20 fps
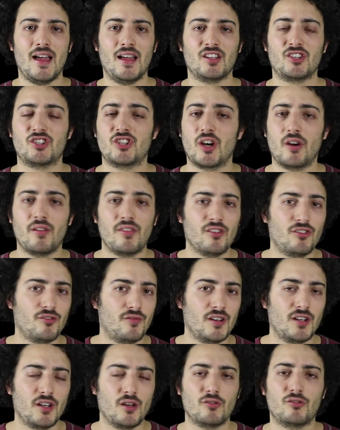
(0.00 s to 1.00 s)
Share this
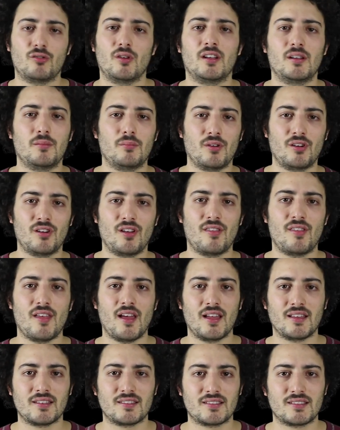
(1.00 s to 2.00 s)
video to anybody
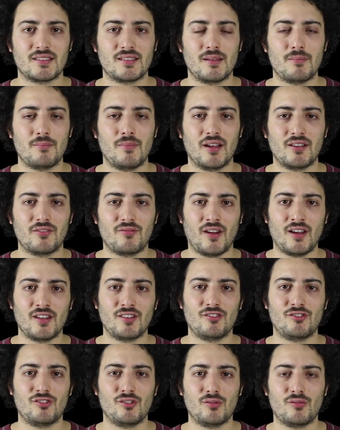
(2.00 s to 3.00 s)
that might find
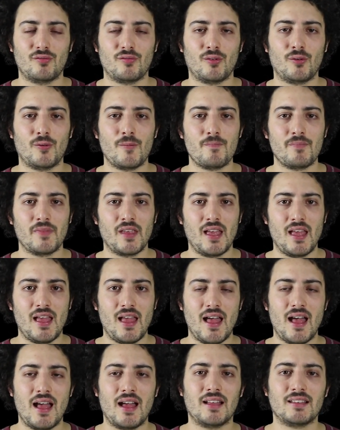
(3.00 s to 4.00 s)
this useful,
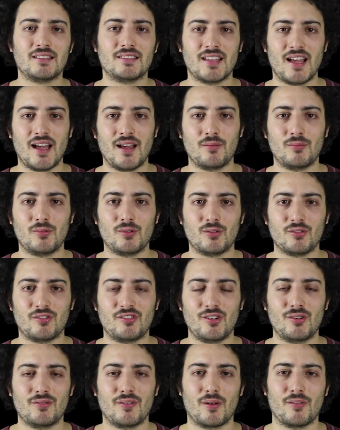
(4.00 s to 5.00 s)
and I will
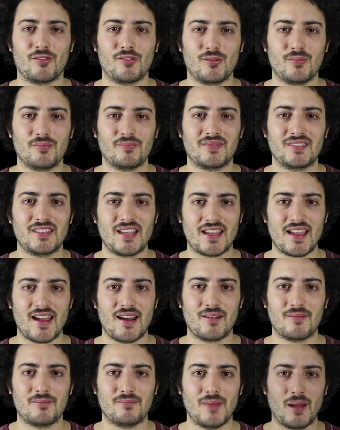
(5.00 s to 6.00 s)
see you very soon. Take
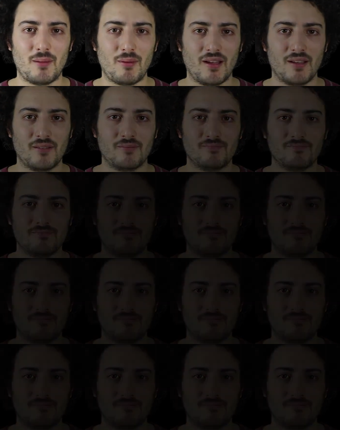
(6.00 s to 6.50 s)
care. Bye bye.